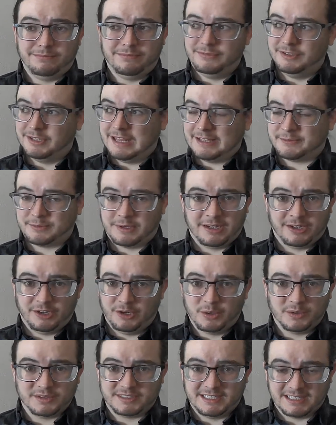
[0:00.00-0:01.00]
That's why you
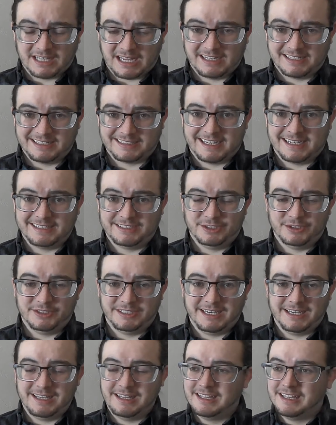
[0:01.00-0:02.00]
don't see a lot of designs
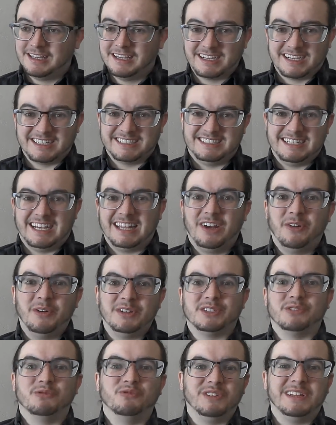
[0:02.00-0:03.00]
using it, because yellow
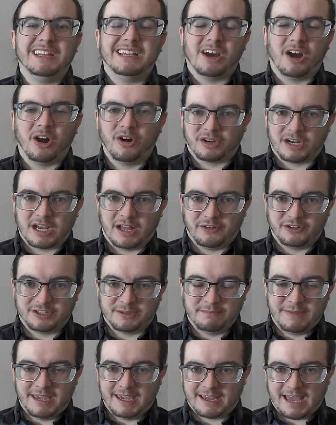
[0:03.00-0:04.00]
is a really hard color to
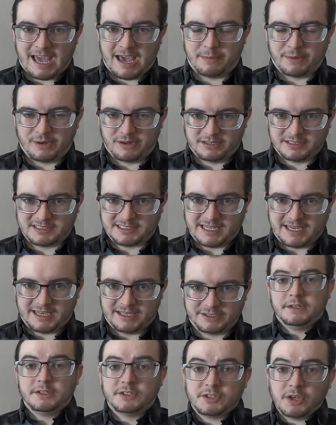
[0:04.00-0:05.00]
make happen on
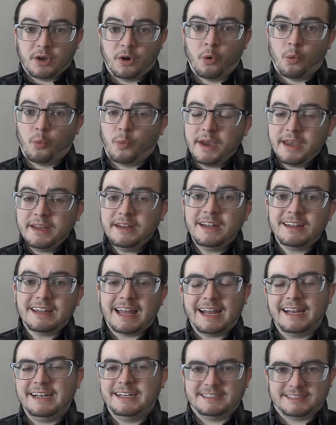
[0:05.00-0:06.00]
stage. So when
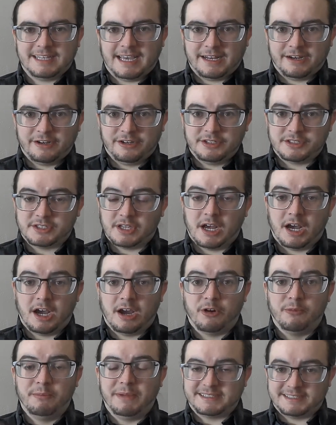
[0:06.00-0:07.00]
lighting designers
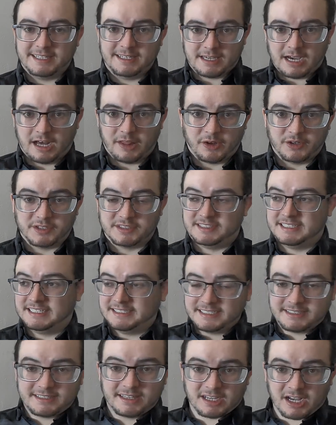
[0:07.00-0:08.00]
are mixing colors, this
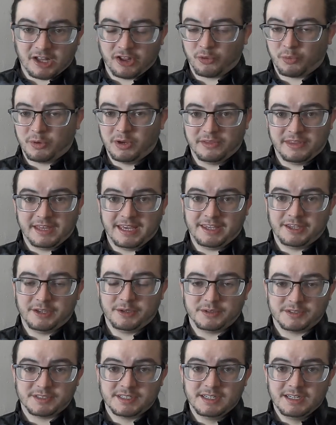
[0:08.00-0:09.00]
is the color wheel they
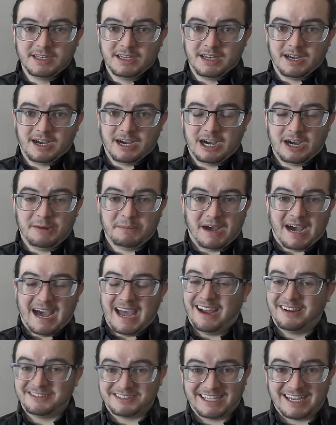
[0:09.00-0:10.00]
use.
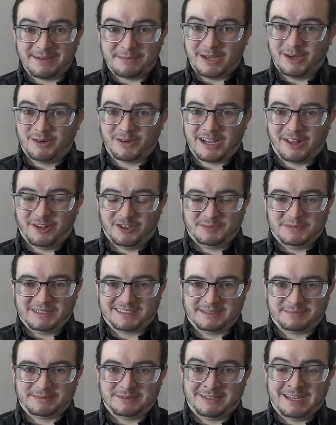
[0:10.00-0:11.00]
I honestly get my own colors mixed
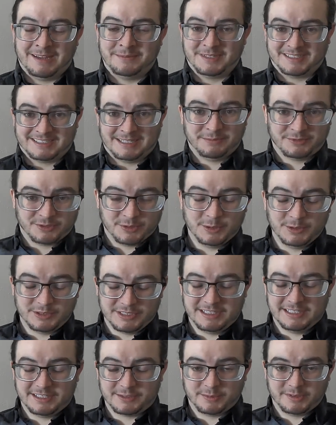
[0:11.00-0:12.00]
up sometimes because I'm so used
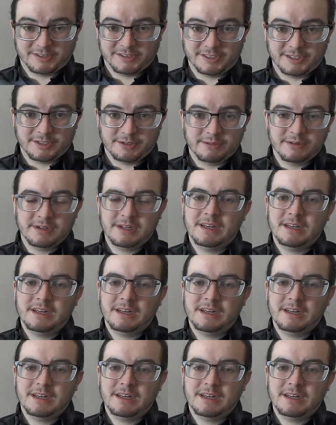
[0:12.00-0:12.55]
to this one too.